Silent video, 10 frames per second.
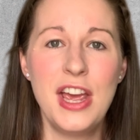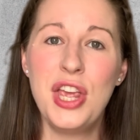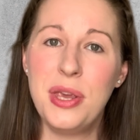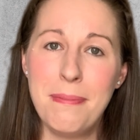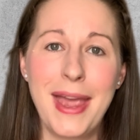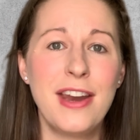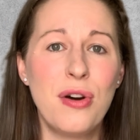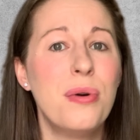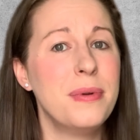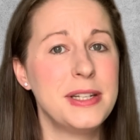You may not
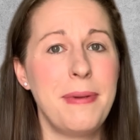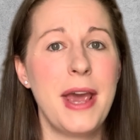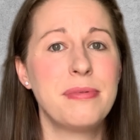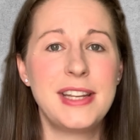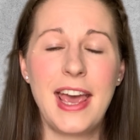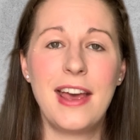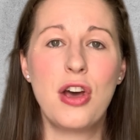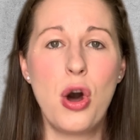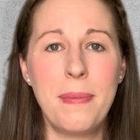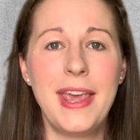always be able to get
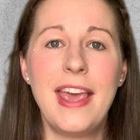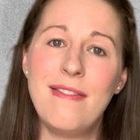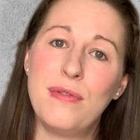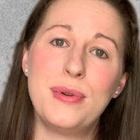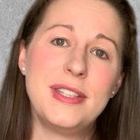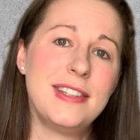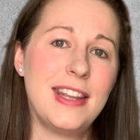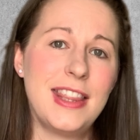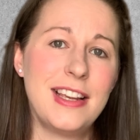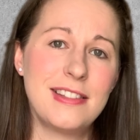copy invoices and
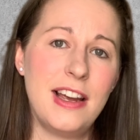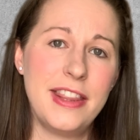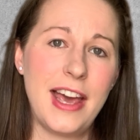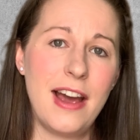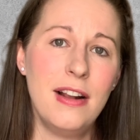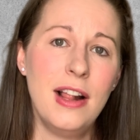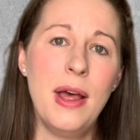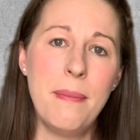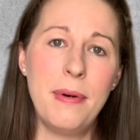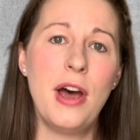things like that,
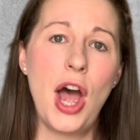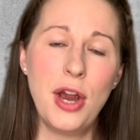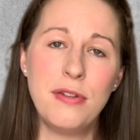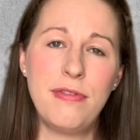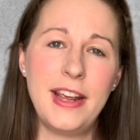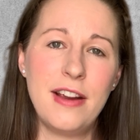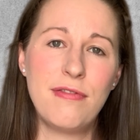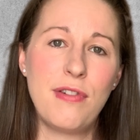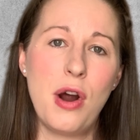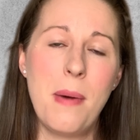but hopefully
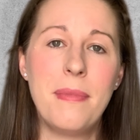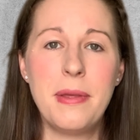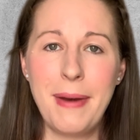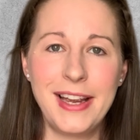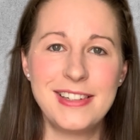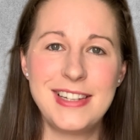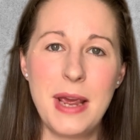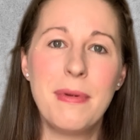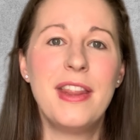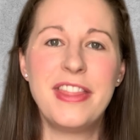from the bank
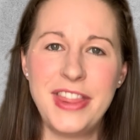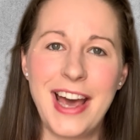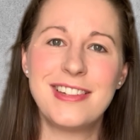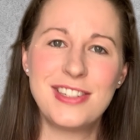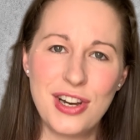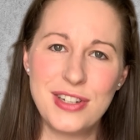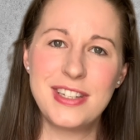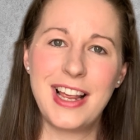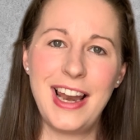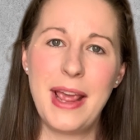statement, that starts to
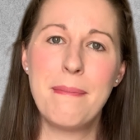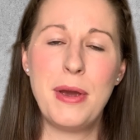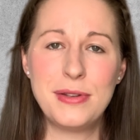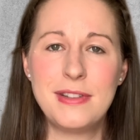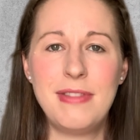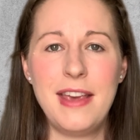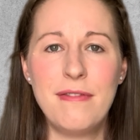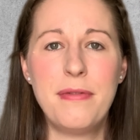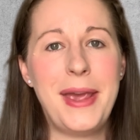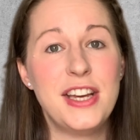collate most of the
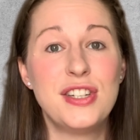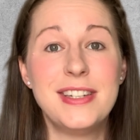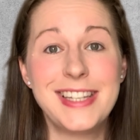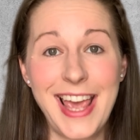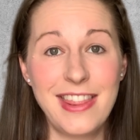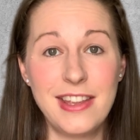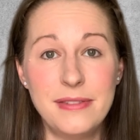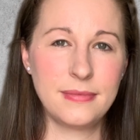information together.